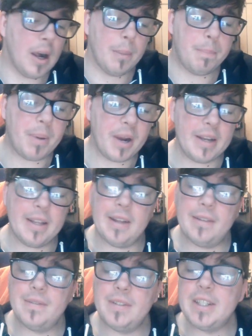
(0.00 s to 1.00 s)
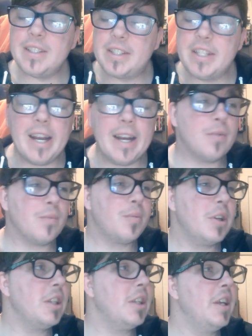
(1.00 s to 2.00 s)
but it's not
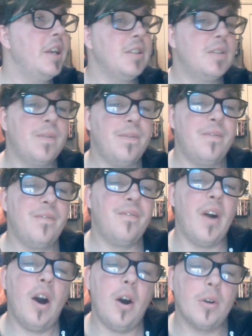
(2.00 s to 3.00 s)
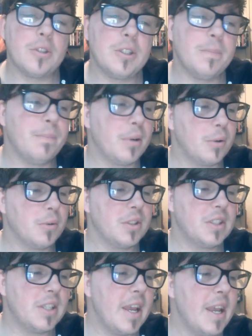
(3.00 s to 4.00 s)
really his fault per
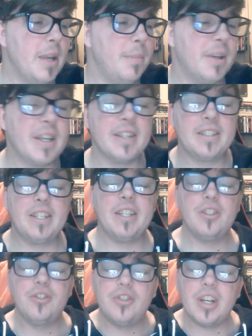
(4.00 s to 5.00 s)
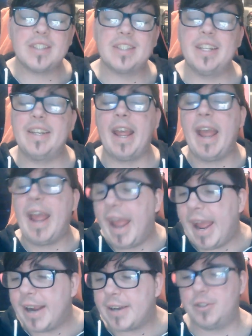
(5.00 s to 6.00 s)
se because he's just an
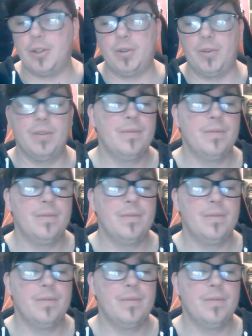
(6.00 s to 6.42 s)
actor.